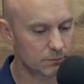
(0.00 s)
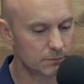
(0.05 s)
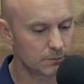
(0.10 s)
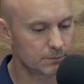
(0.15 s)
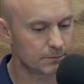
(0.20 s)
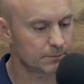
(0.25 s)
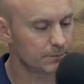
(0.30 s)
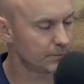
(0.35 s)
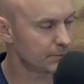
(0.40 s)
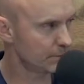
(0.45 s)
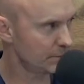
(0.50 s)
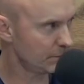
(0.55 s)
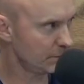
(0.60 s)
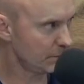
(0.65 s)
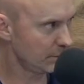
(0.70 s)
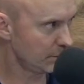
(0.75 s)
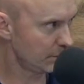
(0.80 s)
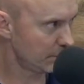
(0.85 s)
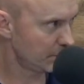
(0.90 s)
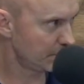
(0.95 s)

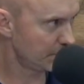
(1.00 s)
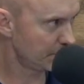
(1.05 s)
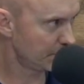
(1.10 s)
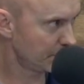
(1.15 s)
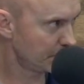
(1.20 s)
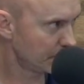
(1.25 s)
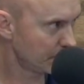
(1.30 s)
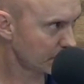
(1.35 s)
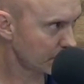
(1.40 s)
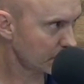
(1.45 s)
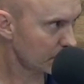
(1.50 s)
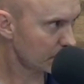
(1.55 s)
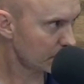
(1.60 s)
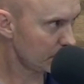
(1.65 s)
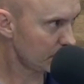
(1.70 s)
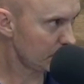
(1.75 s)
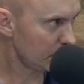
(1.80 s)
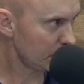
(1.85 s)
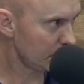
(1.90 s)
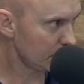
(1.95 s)

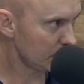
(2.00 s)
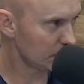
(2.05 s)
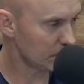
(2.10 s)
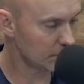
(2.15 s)
[no speech]